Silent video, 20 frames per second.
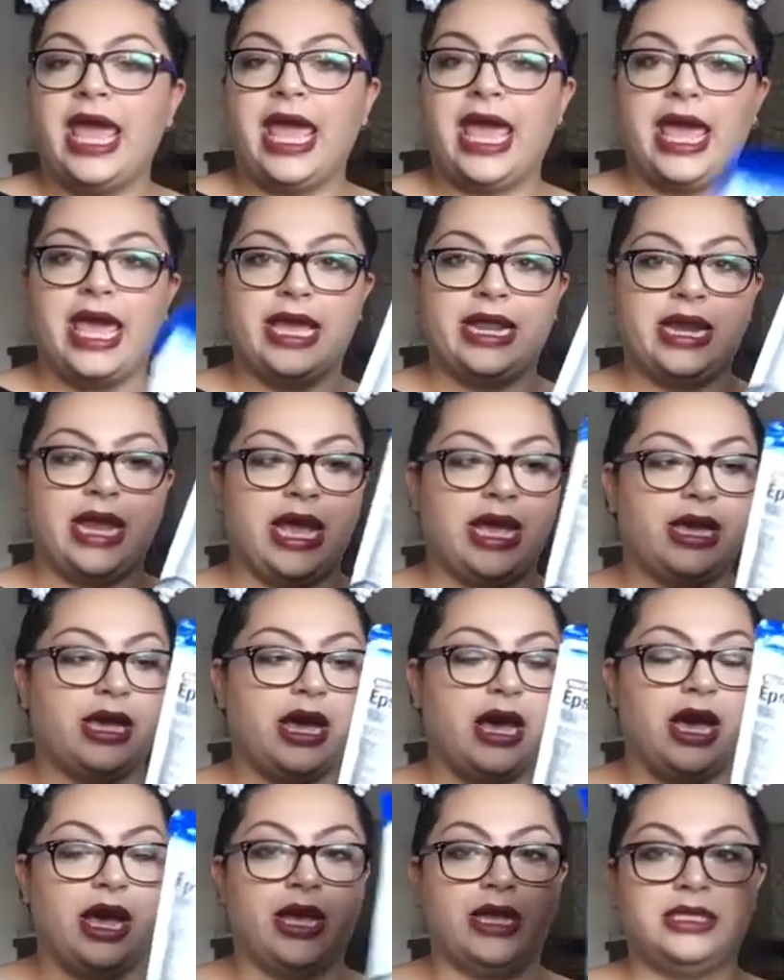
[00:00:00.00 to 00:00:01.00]
and I
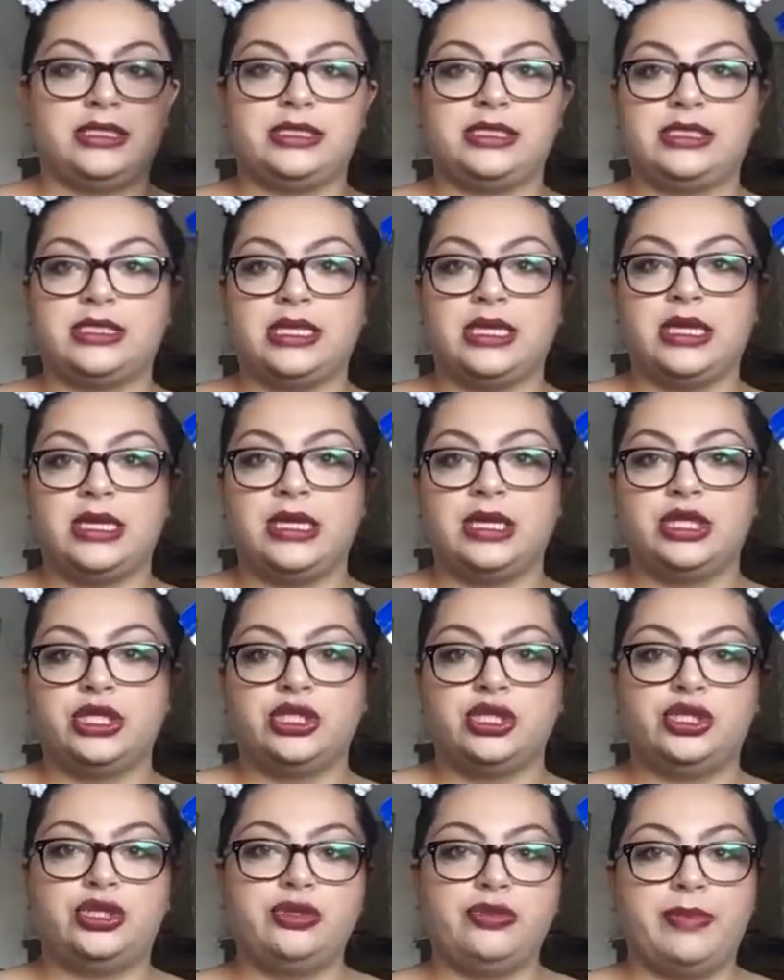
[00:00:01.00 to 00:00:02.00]
got
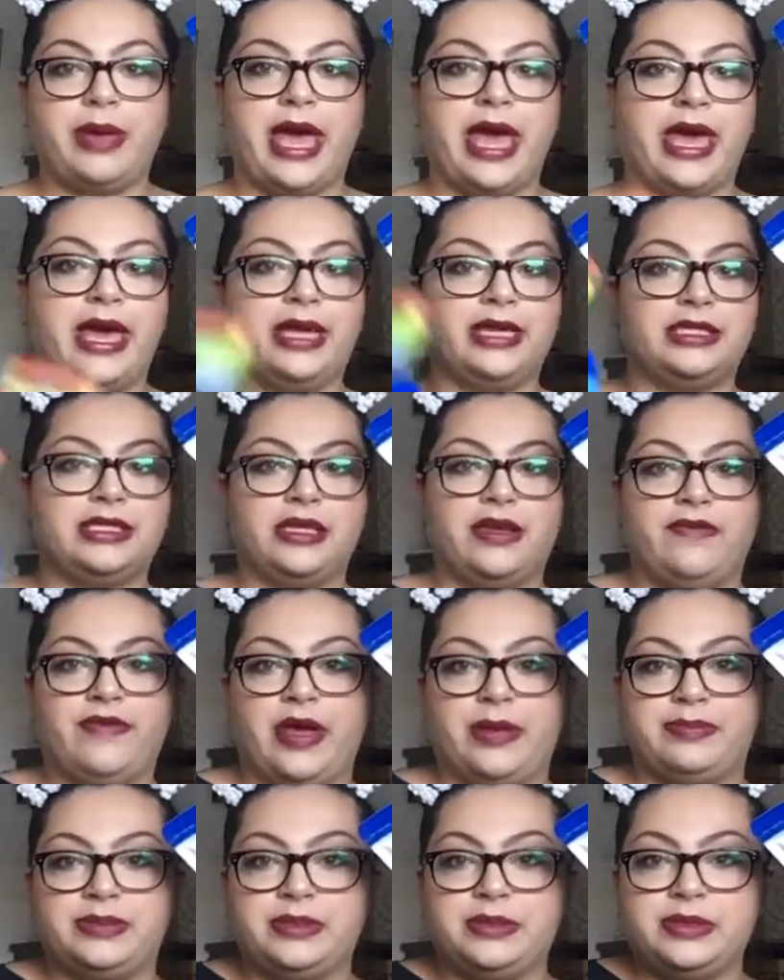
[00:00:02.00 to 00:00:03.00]
two bags of
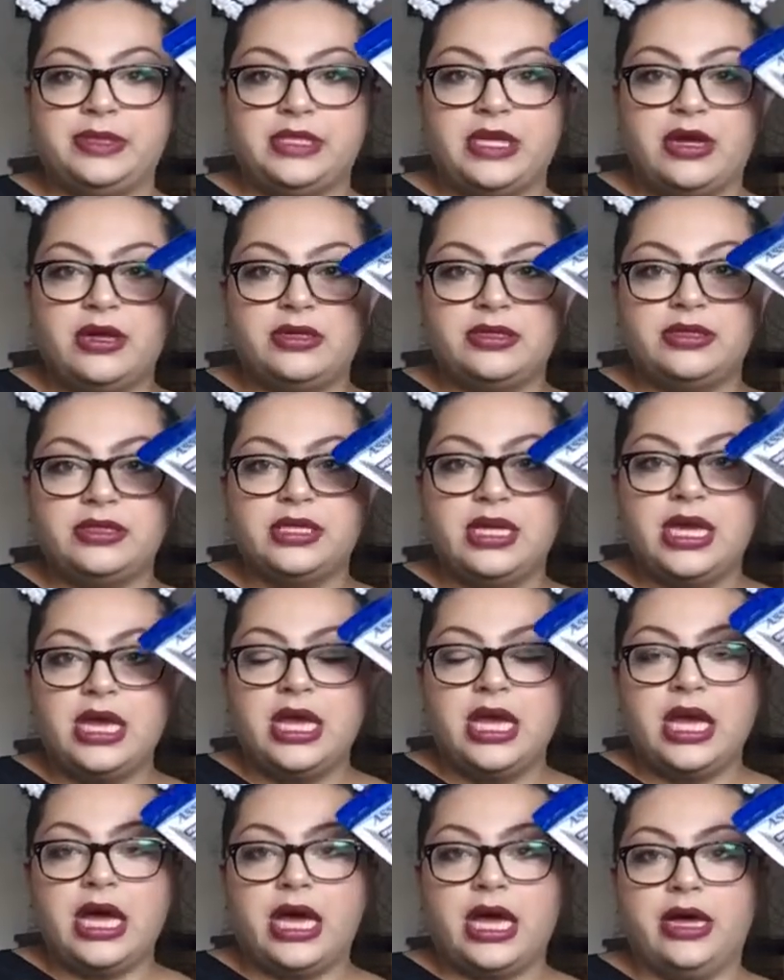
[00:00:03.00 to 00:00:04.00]
Epsom salt,
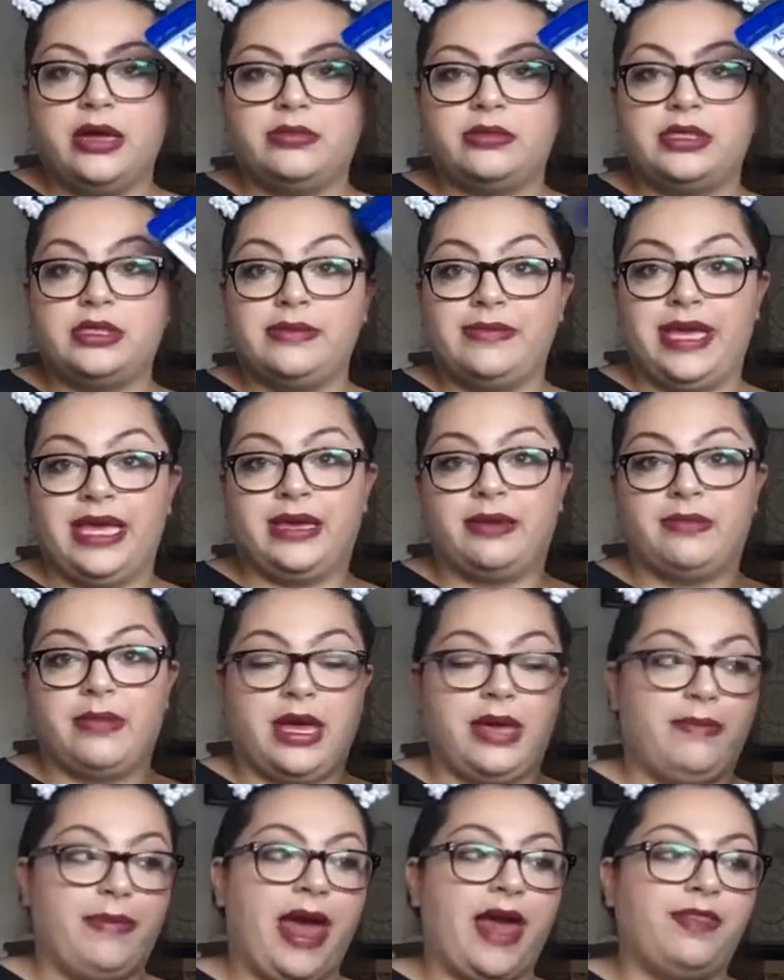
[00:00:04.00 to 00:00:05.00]
um, to make
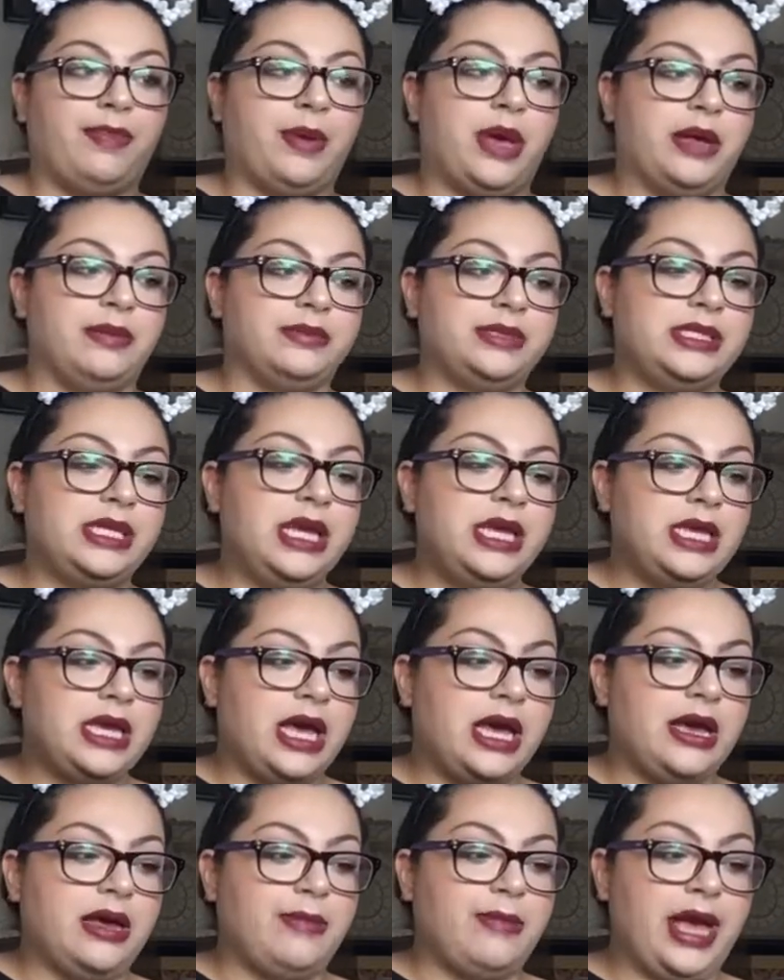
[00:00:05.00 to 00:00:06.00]
my bath bombs.
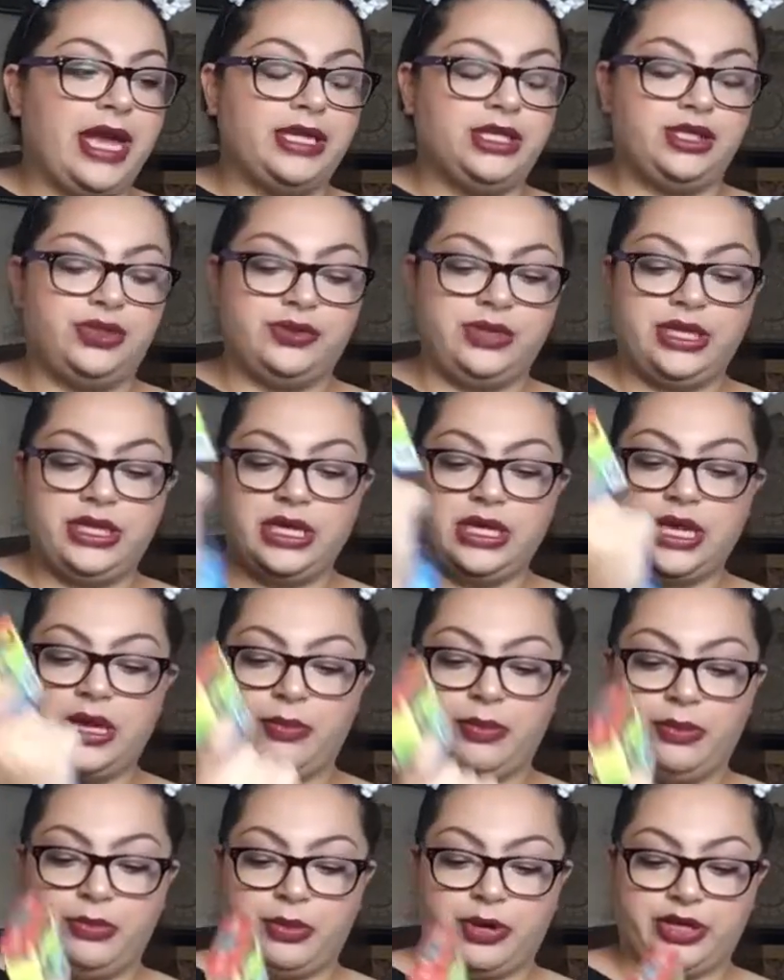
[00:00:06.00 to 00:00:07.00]
Um, I do need a
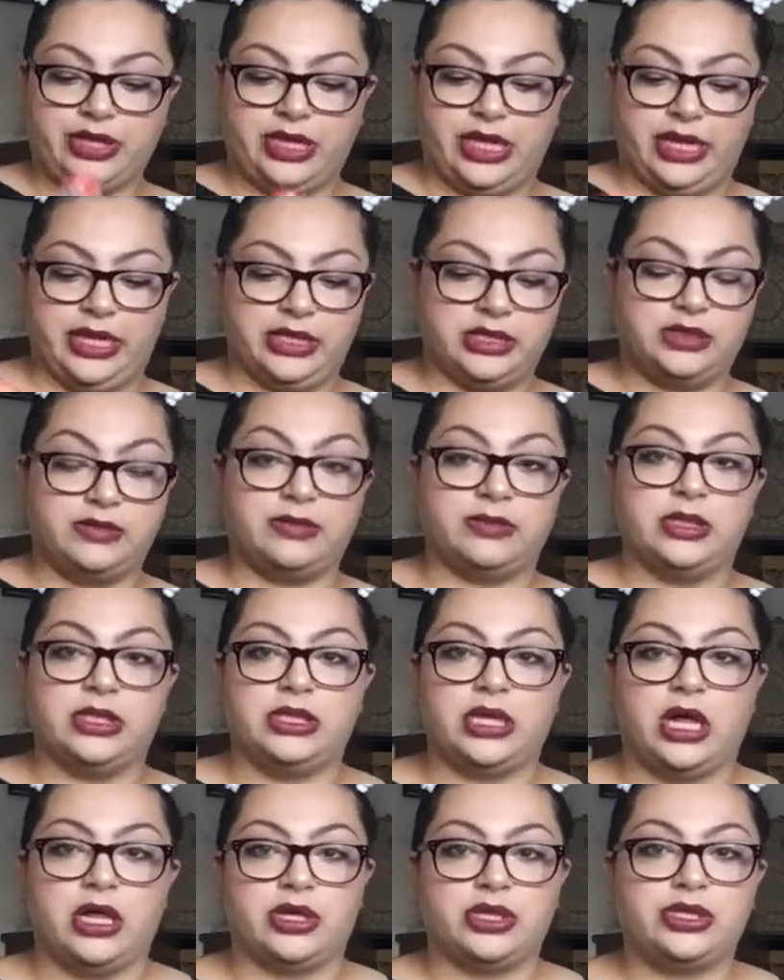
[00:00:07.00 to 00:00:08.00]
couple more things from the
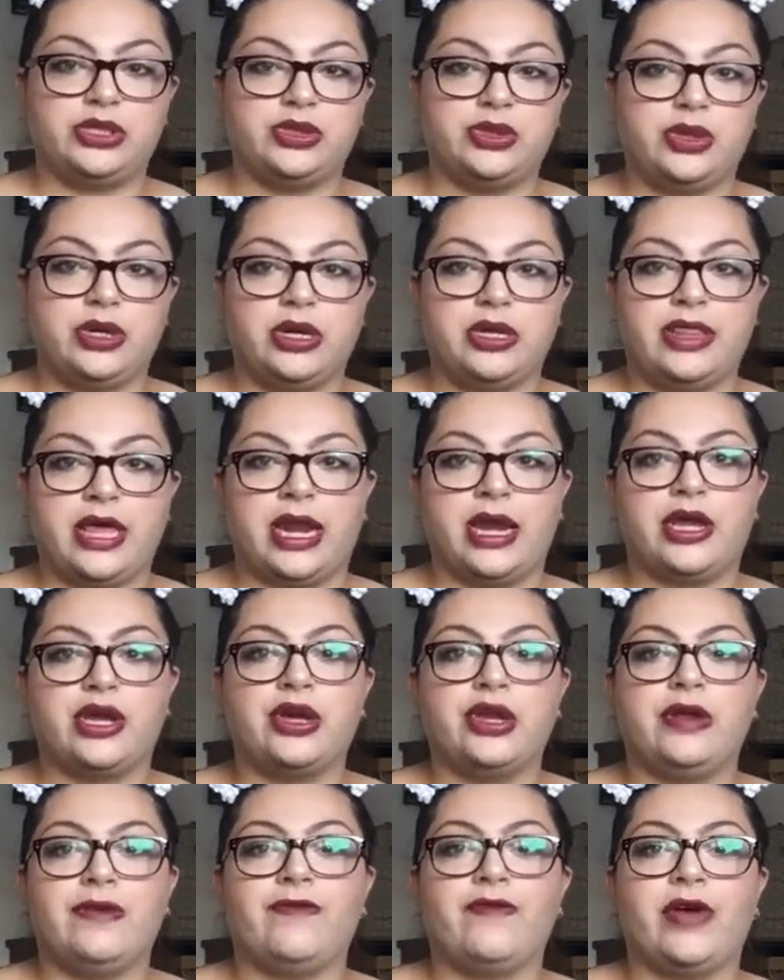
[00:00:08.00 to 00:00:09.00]
dollar store that I
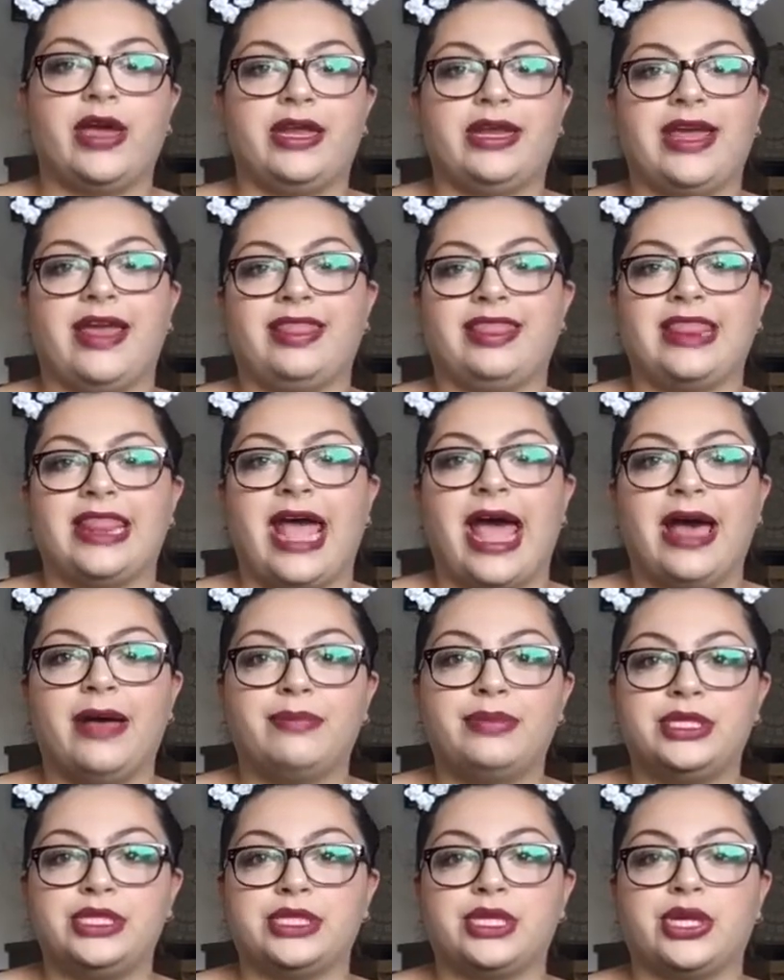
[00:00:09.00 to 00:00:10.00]
couldn't find at that
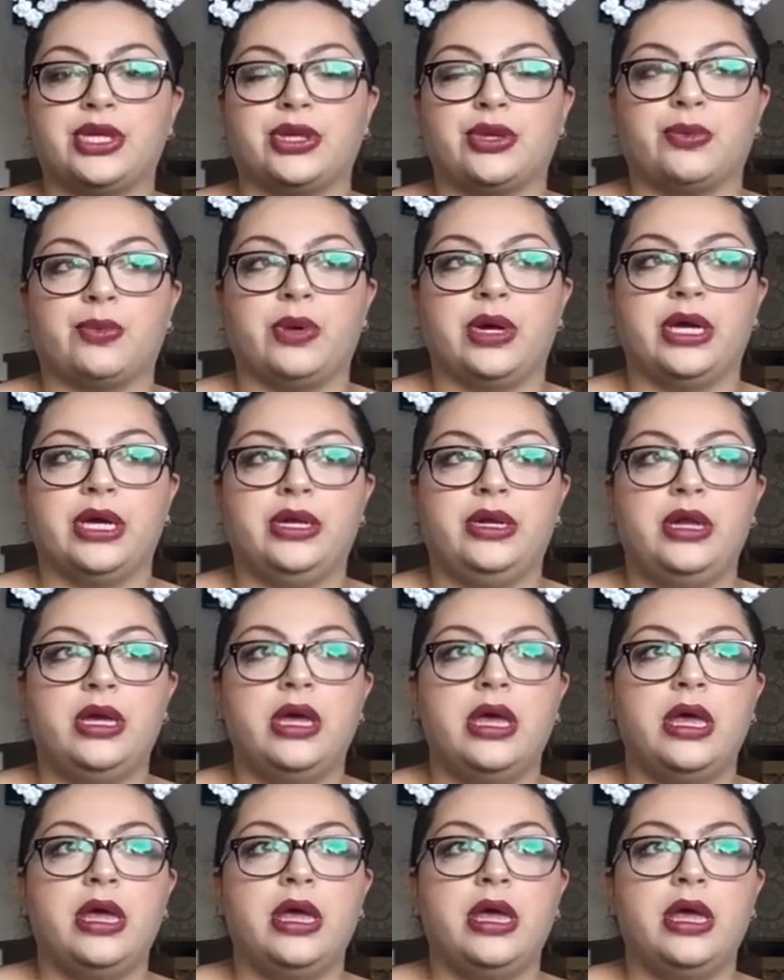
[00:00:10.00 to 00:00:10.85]
particular one.